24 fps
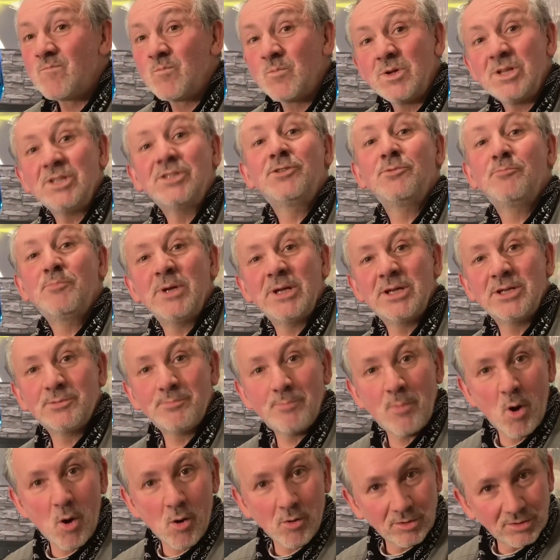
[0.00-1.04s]
It's the biggest
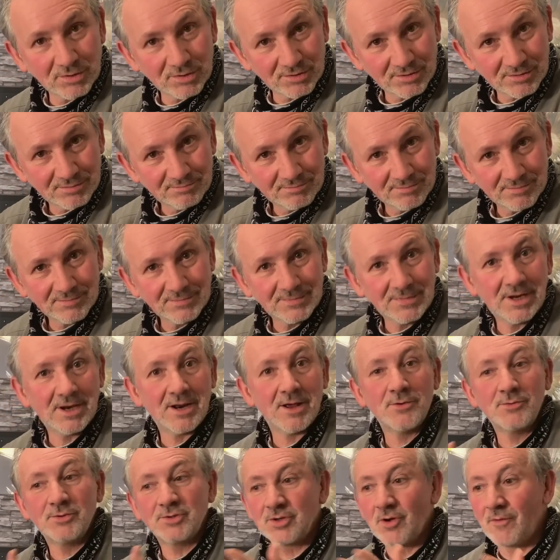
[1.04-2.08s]
box,
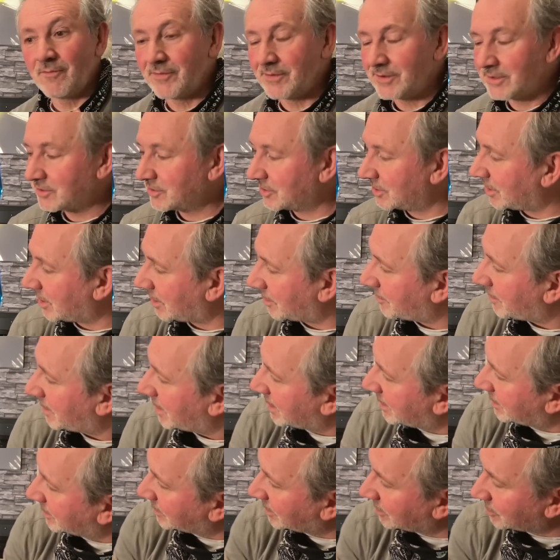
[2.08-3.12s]
it's obvious, So
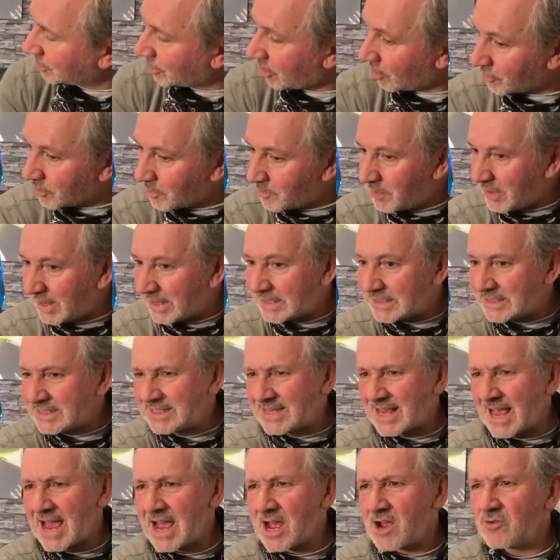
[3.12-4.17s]
it's got the biggest
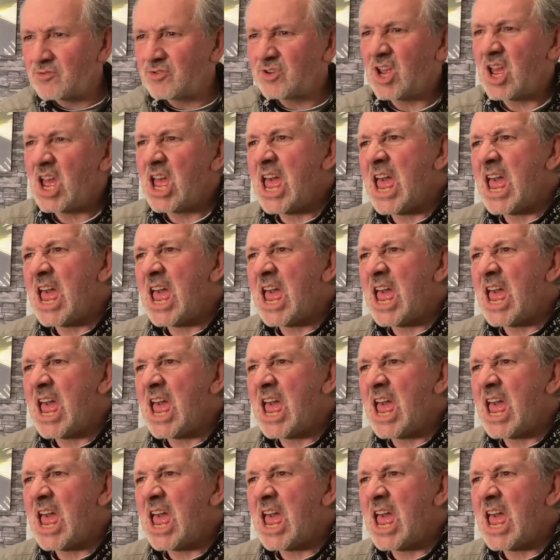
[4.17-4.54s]
sound.